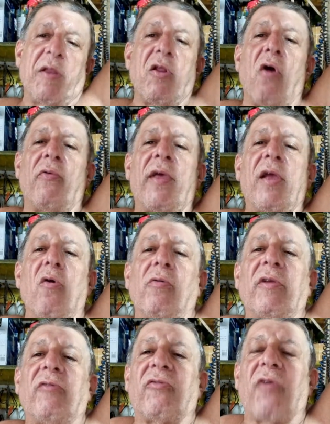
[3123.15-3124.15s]
No, they
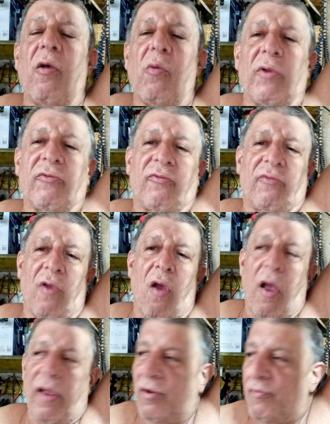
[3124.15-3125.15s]
only sell what's
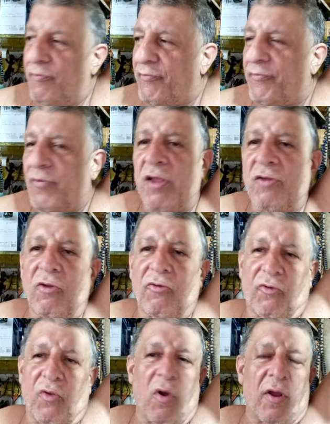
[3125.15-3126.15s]
in the
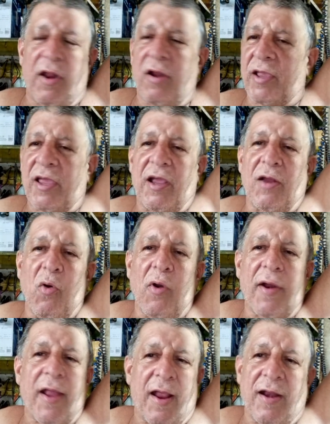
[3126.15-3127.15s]
store. They can't
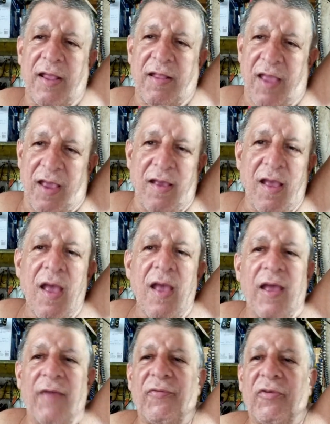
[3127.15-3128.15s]
order anything.
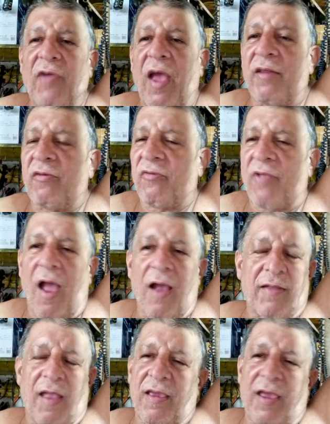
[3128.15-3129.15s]
If it's out of
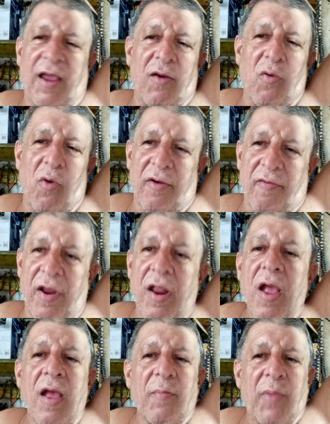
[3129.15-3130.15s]
stock, they can't order it,
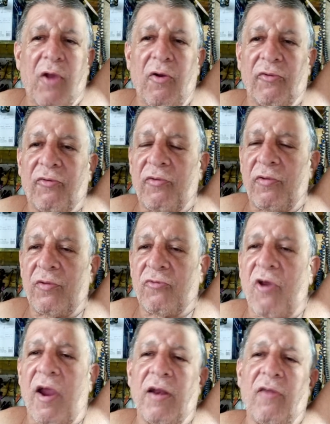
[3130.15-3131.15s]
because
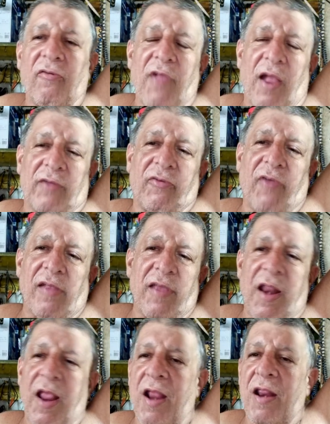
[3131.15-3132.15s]
China's not
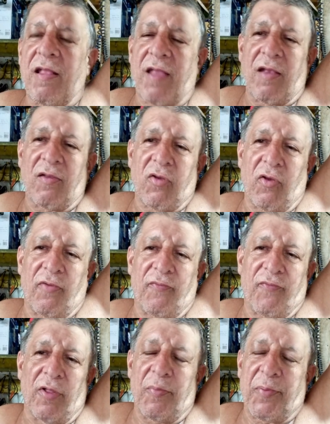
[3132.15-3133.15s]
sending anything to the
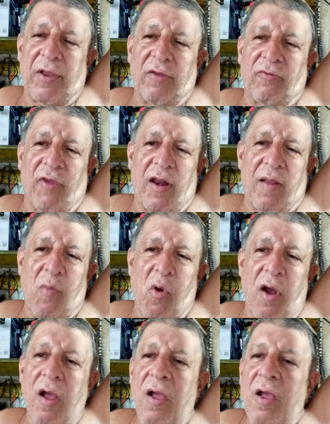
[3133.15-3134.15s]
Philippines
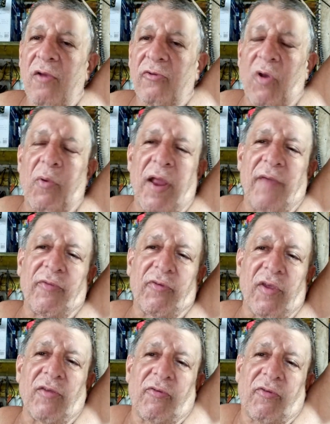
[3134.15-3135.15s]
anymore. So whatever's
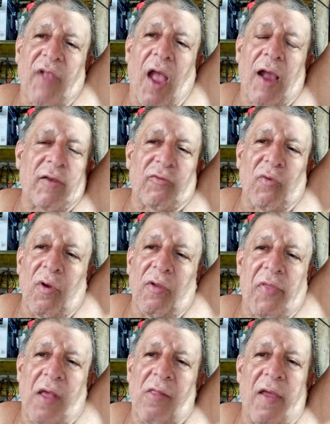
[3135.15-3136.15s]
in stock is all
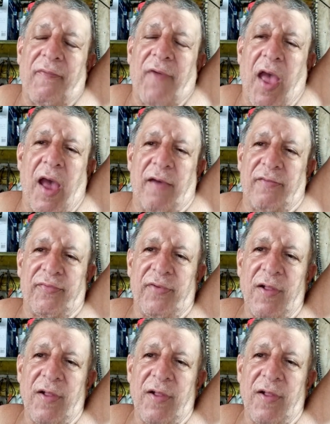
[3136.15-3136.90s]
they'll ever have.